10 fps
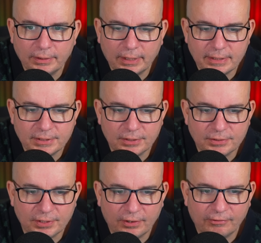
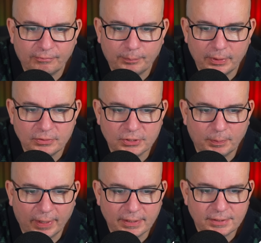litres of boot
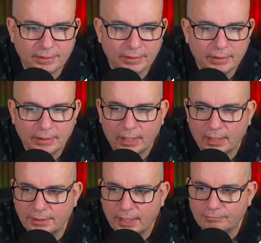space,
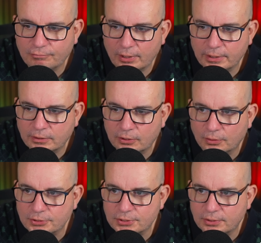and then running
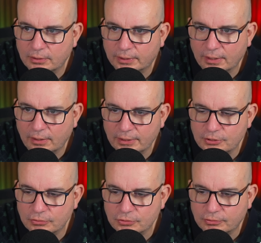costs, you're looking at
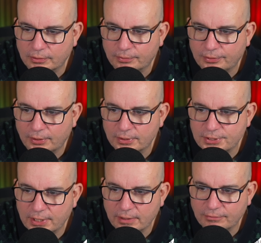insurance group 13,